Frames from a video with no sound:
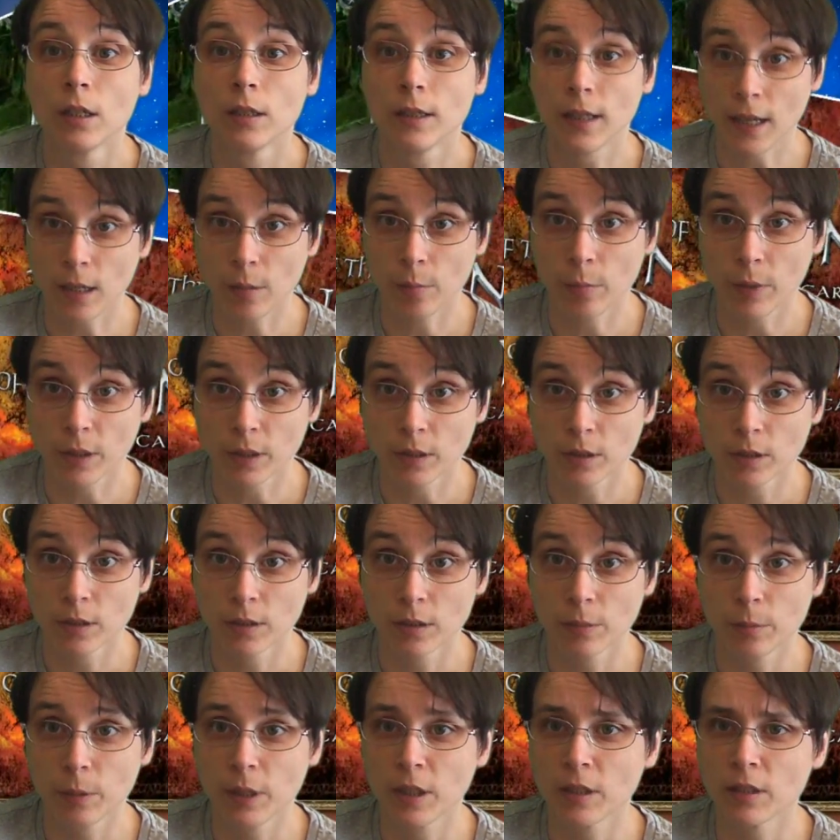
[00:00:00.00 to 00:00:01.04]
deck
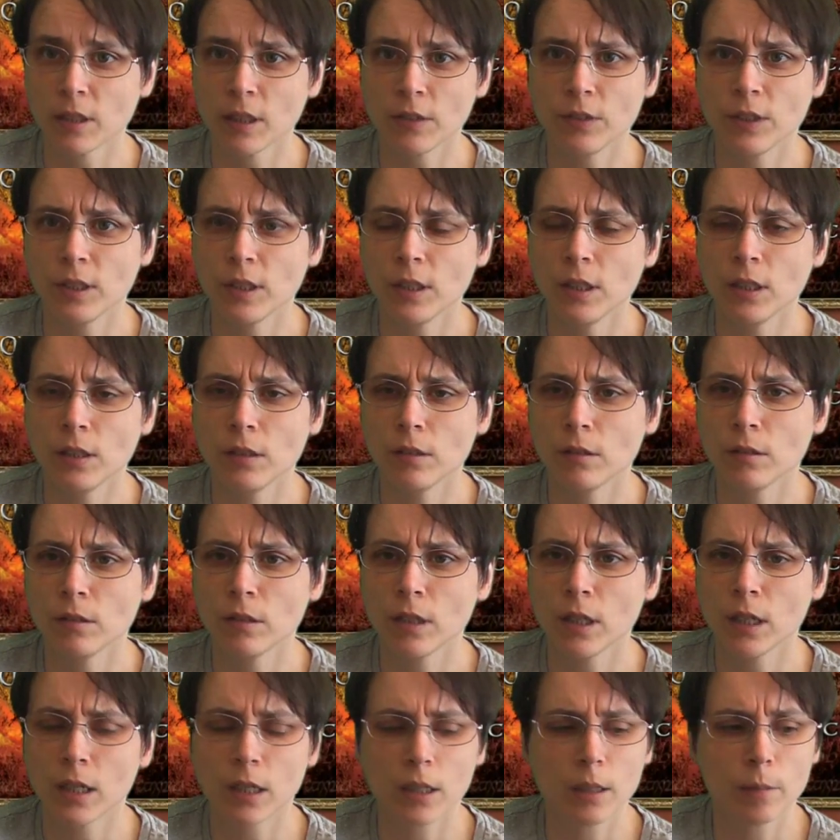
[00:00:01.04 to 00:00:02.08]
builders, because I've seen